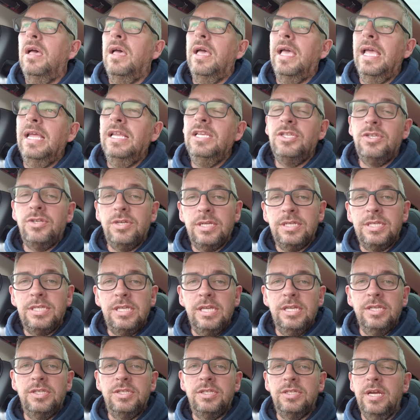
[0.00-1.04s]

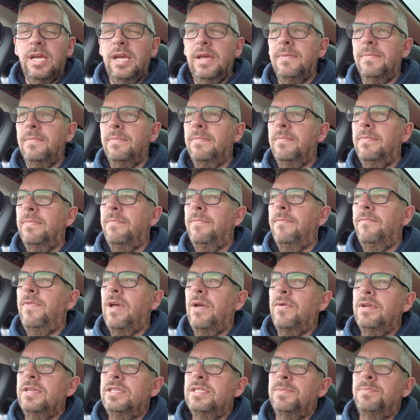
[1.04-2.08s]
Interesting trip.
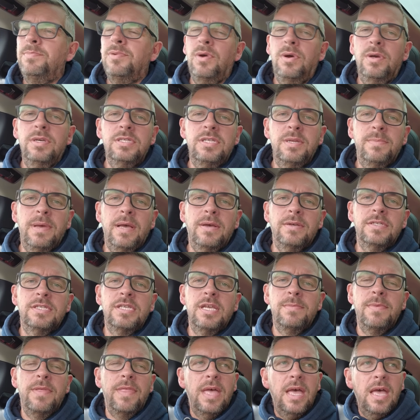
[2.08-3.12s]
Very surprised about
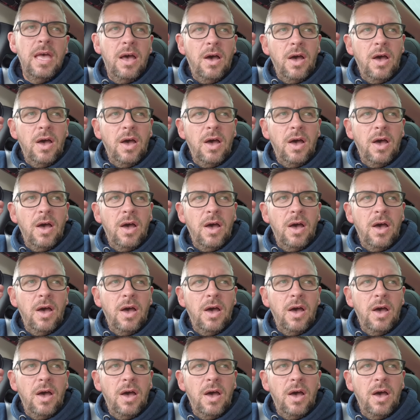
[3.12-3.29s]
some of that.